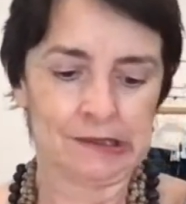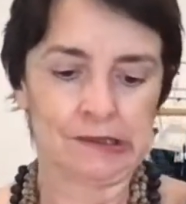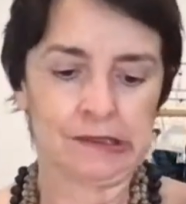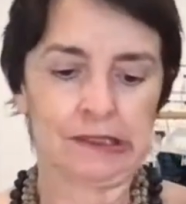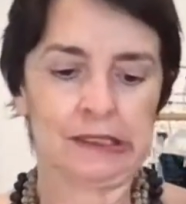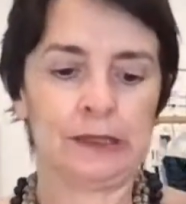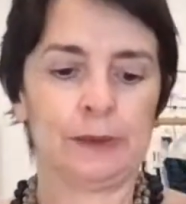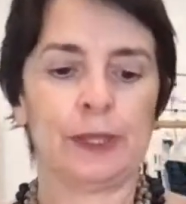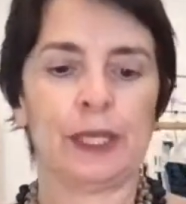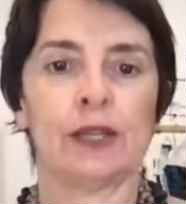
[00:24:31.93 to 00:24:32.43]

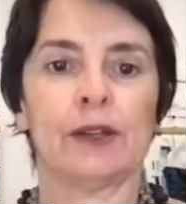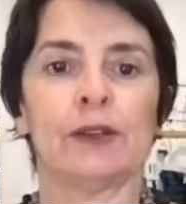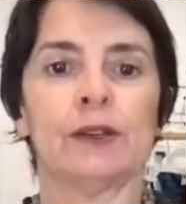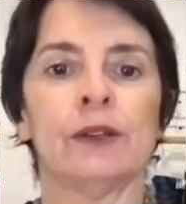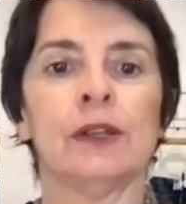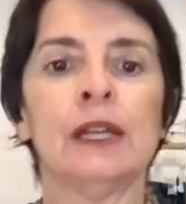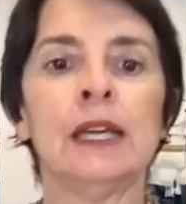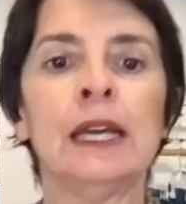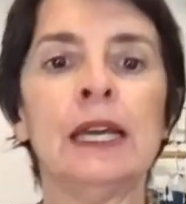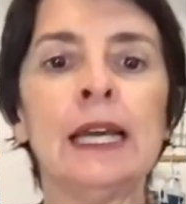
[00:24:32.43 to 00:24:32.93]
There we go.
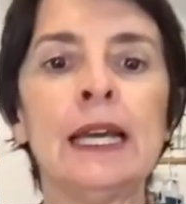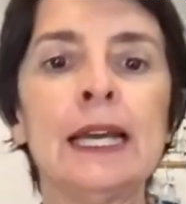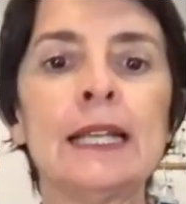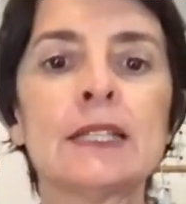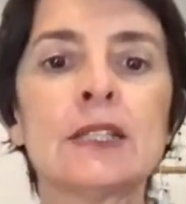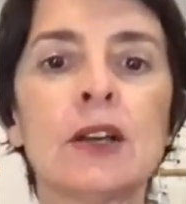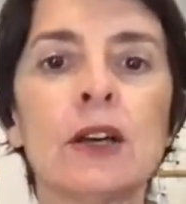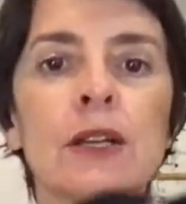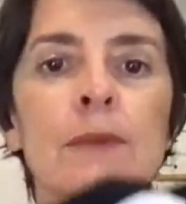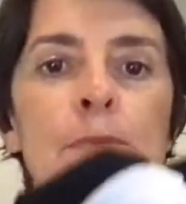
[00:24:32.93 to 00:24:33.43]
It's
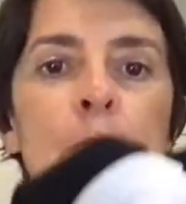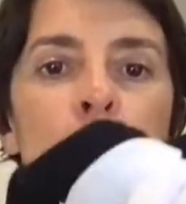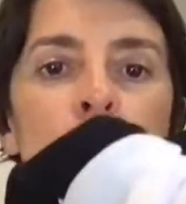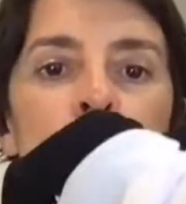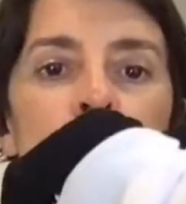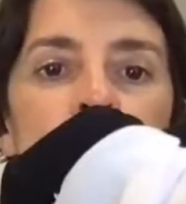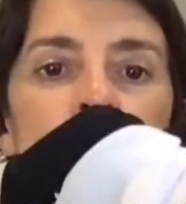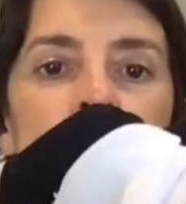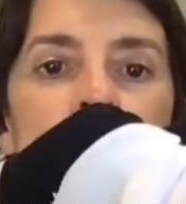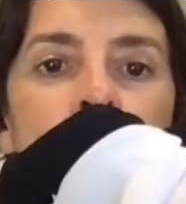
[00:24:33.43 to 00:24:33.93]
got a
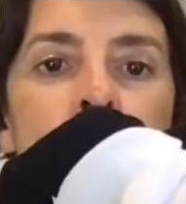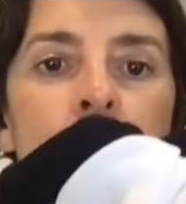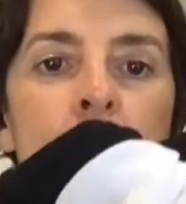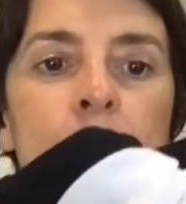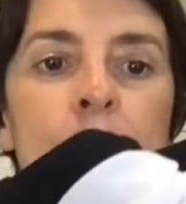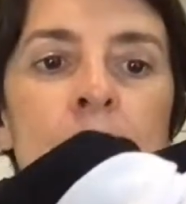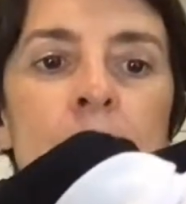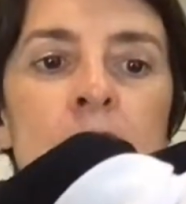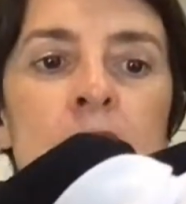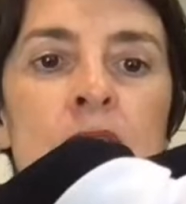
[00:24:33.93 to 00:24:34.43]
molded cup
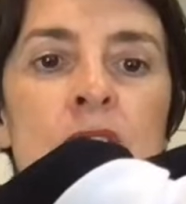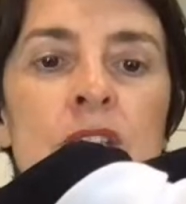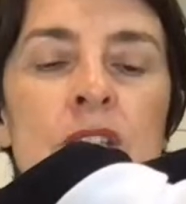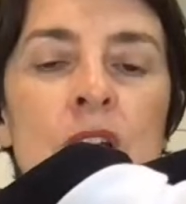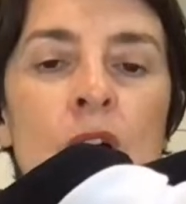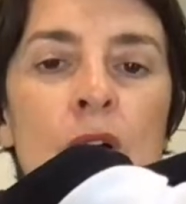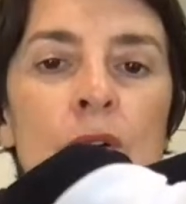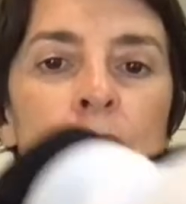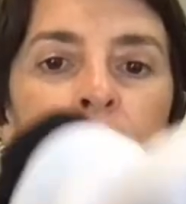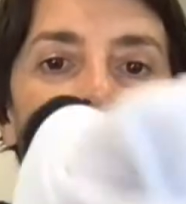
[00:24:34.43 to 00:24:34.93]
that is
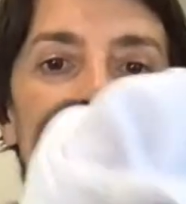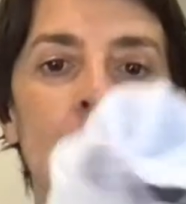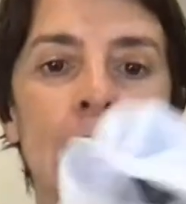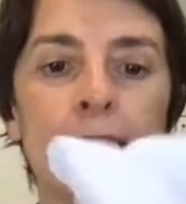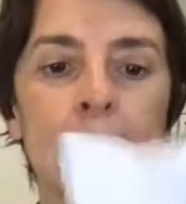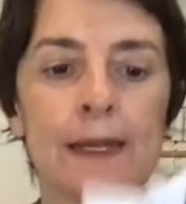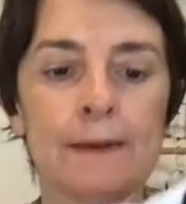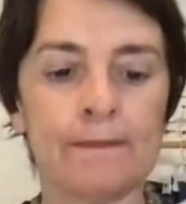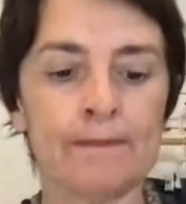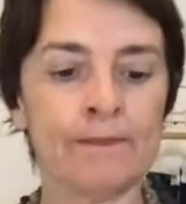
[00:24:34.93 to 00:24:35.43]
sewn
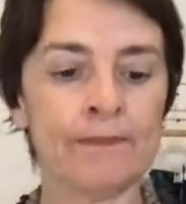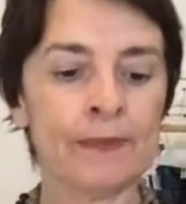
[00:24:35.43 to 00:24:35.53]
in.